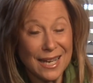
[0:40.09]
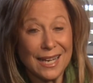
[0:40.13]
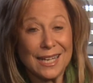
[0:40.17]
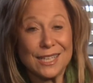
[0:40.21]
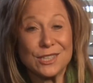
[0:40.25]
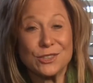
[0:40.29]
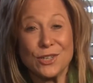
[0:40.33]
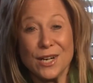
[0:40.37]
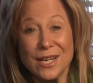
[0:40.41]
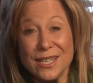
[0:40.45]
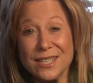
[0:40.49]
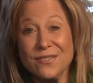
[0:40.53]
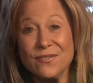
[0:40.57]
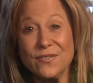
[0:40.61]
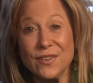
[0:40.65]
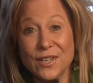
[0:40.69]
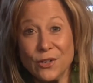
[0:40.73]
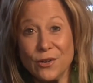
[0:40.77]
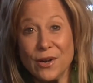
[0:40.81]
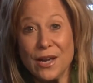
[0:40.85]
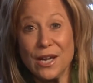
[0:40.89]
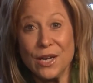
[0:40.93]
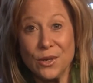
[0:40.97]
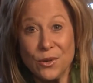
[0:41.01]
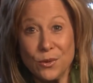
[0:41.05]
and I tried to
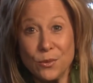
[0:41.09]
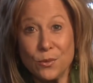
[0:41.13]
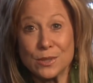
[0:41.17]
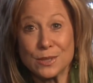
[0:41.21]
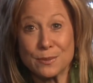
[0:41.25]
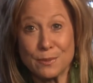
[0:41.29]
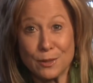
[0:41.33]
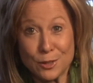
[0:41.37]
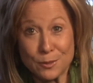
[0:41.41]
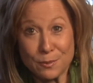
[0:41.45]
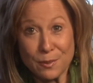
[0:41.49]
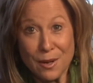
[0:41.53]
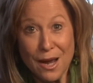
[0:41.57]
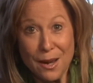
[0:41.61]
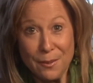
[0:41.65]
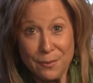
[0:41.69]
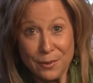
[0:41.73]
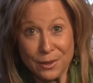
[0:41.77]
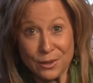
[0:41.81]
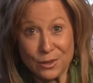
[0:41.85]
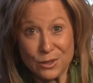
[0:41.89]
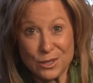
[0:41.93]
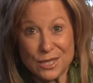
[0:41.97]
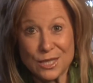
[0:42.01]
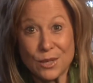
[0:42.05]
figure out who was most
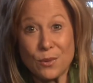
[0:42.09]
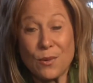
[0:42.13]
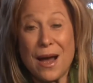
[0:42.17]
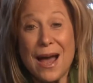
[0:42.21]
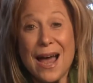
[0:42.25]
popular so